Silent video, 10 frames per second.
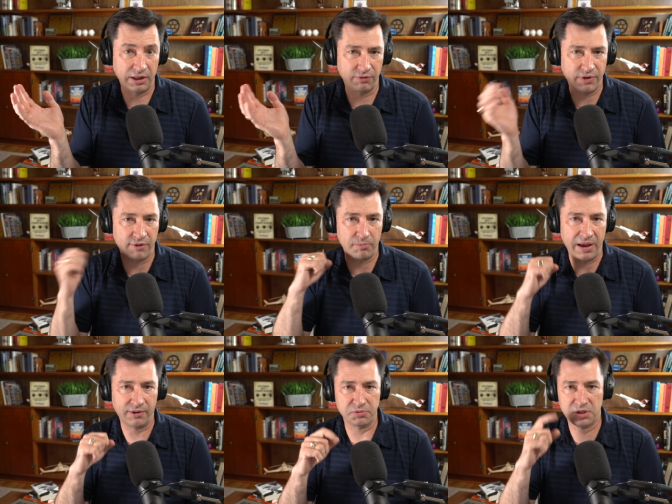They filed for
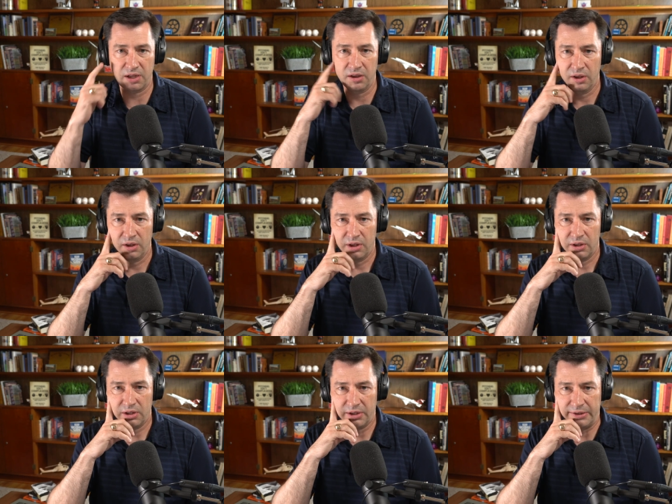bankruptcy
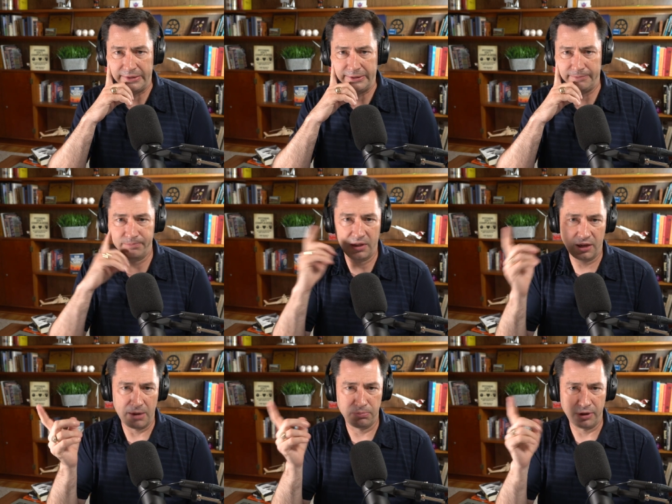um, a
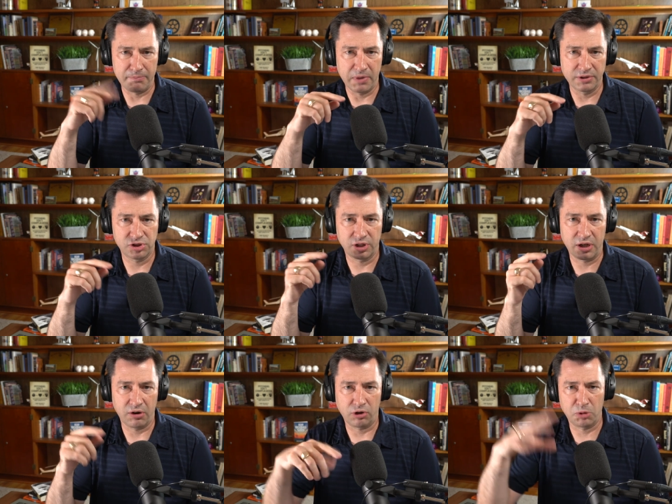couple of months
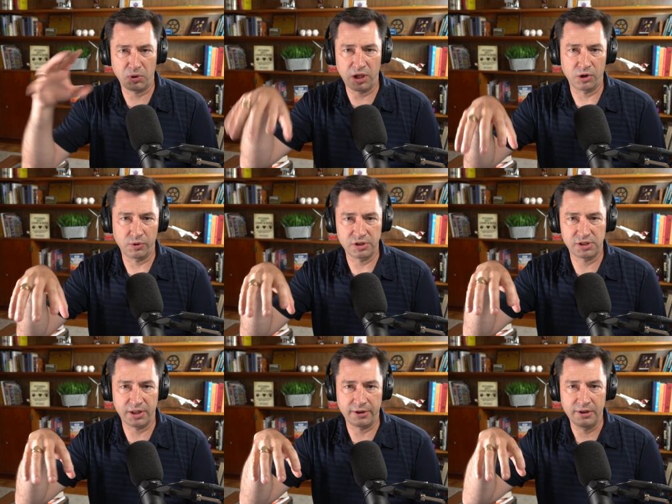ago. Global Eagle is
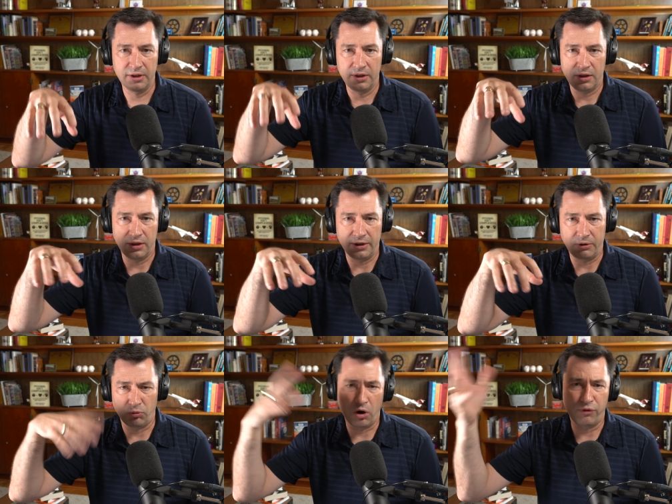the uh,
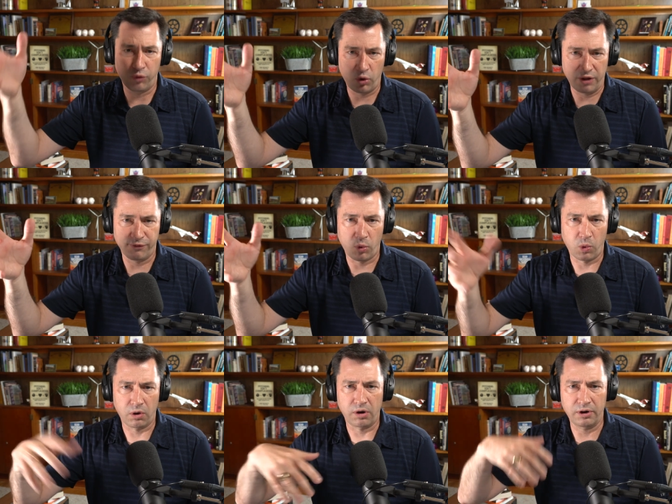Row
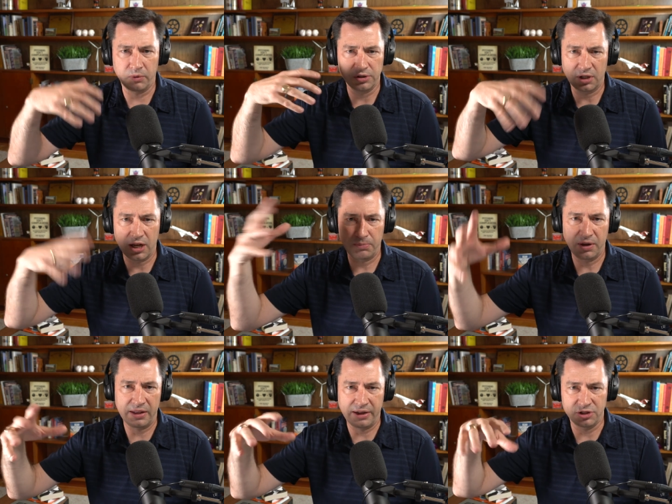44. It was the
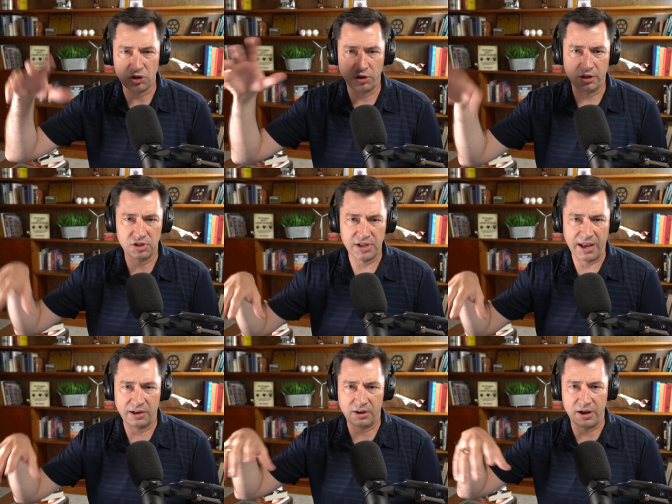company that installed all the
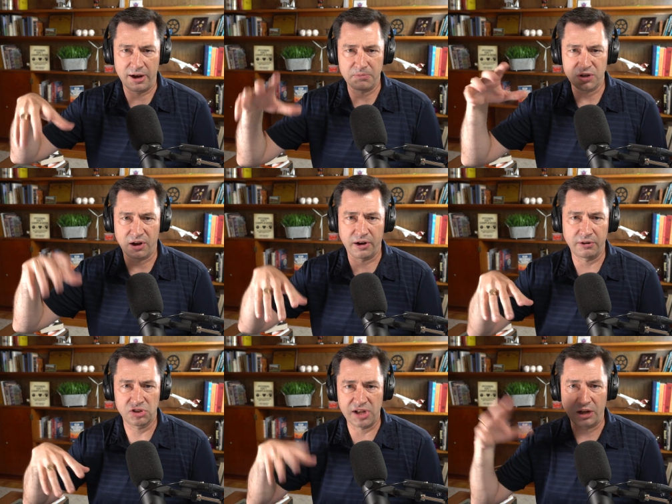satcoms
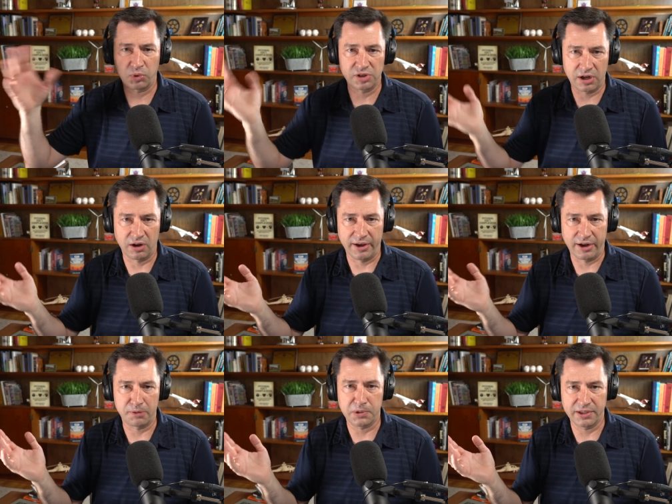on Southwest
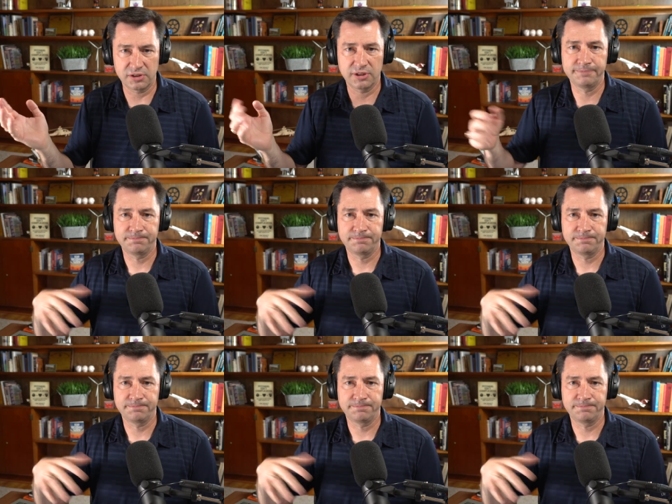airline airplanes.